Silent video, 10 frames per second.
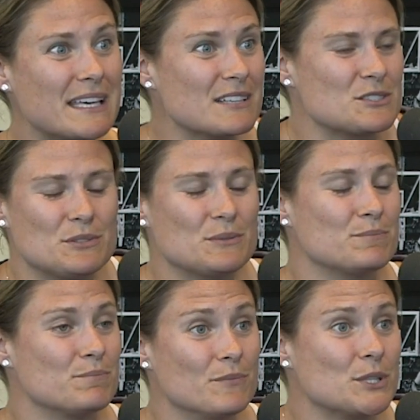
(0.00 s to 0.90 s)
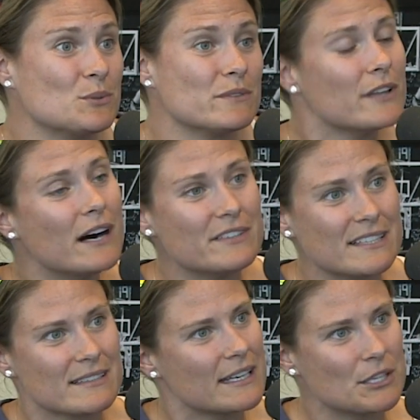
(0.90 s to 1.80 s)
because you you love
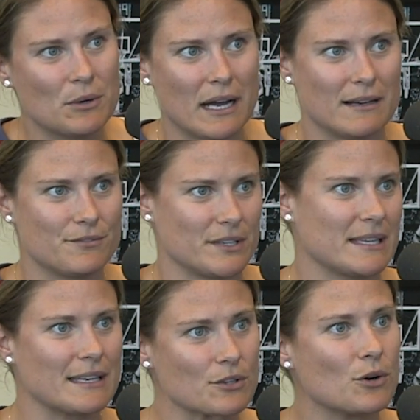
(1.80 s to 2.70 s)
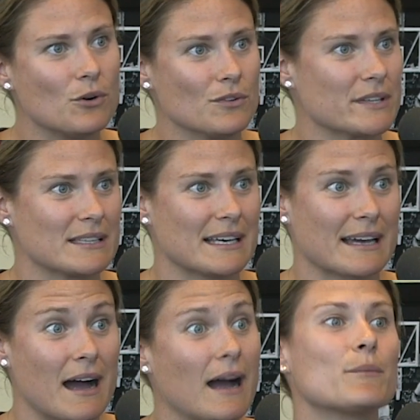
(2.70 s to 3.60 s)
it and you have an end goal that
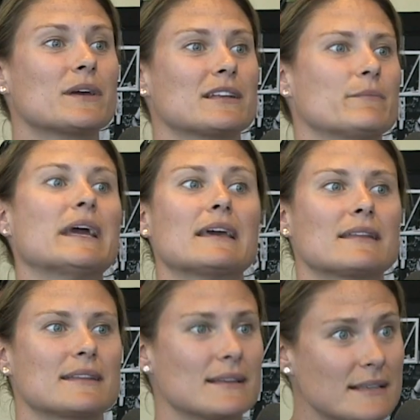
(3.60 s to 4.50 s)
like I'm going to make it.